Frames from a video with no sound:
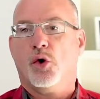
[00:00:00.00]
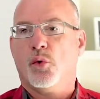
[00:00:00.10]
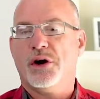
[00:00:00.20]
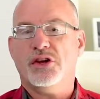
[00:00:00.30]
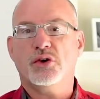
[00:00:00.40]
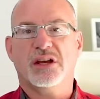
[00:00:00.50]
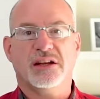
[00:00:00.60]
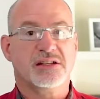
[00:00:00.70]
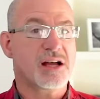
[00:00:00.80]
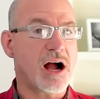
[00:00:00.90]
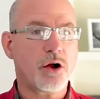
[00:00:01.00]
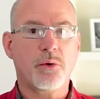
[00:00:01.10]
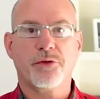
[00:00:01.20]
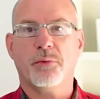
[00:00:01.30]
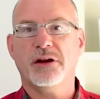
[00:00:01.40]
where you can talk
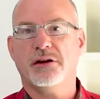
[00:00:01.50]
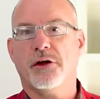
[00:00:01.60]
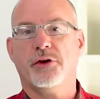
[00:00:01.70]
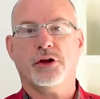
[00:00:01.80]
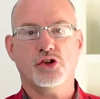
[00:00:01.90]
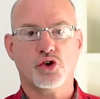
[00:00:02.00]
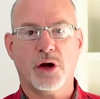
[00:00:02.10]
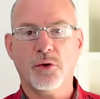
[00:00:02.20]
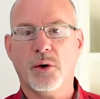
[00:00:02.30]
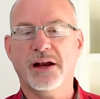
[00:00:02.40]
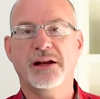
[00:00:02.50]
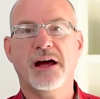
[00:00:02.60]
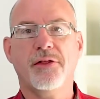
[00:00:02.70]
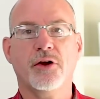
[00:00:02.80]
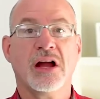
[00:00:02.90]
with one another, enjoy one
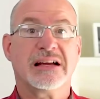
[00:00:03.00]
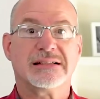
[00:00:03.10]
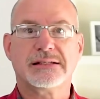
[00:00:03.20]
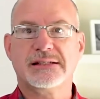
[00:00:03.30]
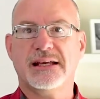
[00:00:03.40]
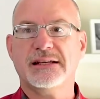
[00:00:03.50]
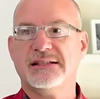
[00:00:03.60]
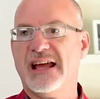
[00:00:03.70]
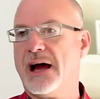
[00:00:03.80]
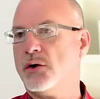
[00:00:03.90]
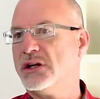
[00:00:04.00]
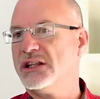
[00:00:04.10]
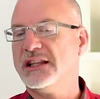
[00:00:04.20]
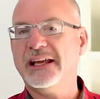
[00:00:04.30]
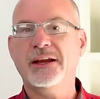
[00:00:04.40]
another, sit down,
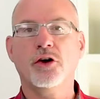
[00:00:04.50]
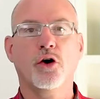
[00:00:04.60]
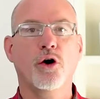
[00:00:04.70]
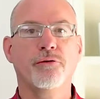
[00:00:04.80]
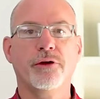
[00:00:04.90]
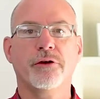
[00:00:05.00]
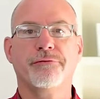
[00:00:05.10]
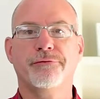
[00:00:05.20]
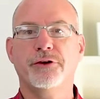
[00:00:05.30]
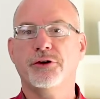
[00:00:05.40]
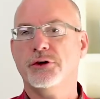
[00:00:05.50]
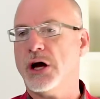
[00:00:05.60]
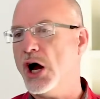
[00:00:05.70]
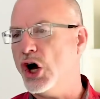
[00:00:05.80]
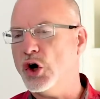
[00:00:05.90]
linger over your
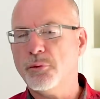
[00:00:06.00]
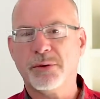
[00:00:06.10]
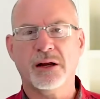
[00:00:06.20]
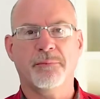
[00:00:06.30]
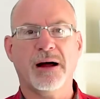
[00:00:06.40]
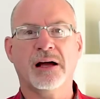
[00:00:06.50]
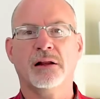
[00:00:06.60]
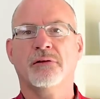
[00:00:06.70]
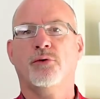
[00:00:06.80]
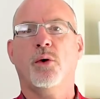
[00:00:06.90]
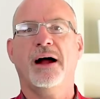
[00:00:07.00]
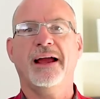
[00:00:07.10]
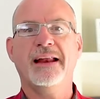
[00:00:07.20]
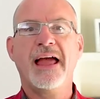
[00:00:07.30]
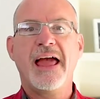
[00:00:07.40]
food, open a bottle of
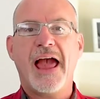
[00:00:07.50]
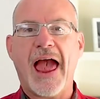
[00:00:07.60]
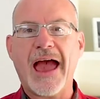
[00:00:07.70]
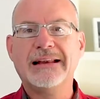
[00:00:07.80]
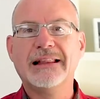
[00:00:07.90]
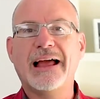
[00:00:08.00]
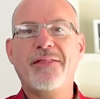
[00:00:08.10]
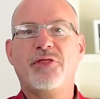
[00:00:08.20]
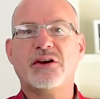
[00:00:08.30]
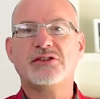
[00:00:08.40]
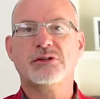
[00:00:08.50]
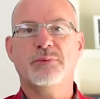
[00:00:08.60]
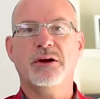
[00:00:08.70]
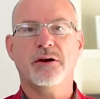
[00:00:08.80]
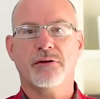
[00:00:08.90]
wine, and let the
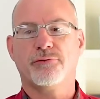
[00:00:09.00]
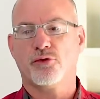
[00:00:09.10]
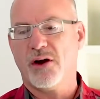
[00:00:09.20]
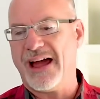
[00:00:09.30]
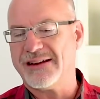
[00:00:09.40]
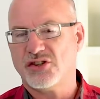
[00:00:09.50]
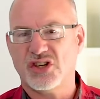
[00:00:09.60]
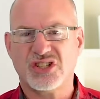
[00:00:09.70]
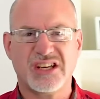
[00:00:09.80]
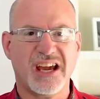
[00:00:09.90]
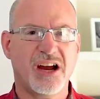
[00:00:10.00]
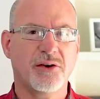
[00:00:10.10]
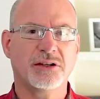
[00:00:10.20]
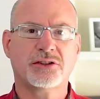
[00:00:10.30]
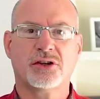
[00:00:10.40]
spirit of rest just
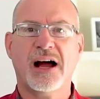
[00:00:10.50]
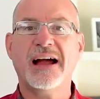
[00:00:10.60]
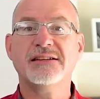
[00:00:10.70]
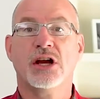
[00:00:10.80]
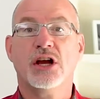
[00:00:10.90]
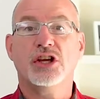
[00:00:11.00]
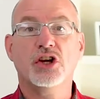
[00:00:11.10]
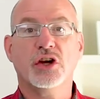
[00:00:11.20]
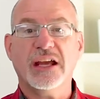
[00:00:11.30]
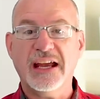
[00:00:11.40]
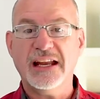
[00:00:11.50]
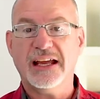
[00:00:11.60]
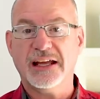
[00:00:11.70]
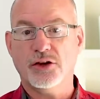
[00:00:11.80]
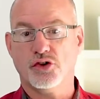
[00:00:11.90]
characterize your
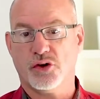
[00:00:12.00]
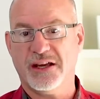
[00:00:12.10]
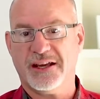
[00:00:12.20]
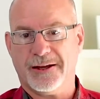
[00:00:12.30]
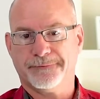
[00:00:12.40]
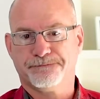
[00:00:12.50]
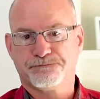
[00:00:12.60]
eating and your drinking.